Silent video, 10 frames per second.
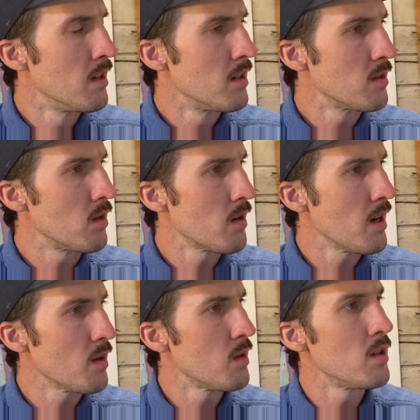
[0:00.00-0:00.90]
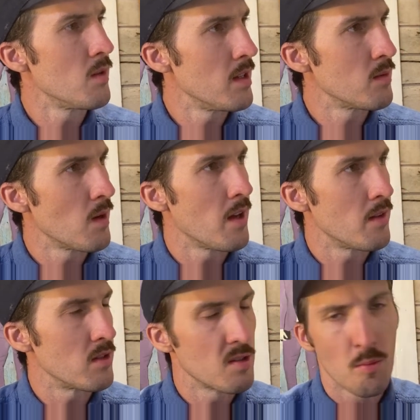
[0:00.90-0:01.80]
So a crank window is
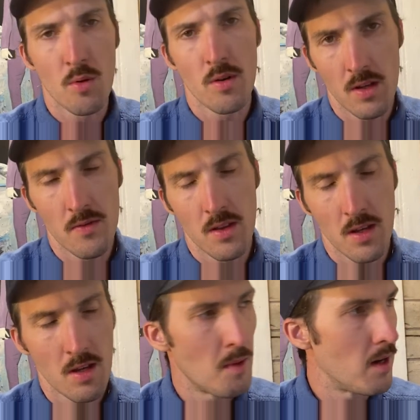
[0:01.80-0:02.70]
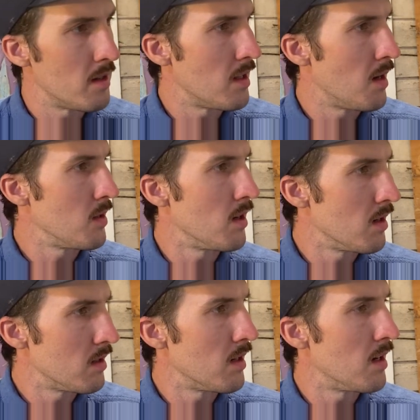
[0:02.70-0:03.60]
rather sporty if you think about it in that
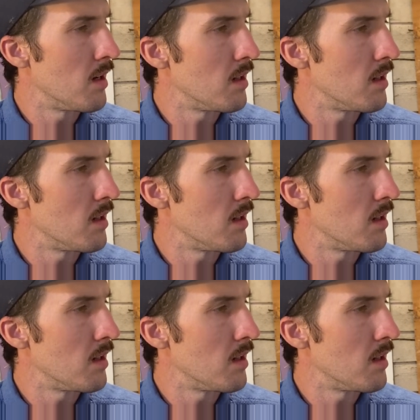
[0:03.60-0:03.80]
regard, and I, and I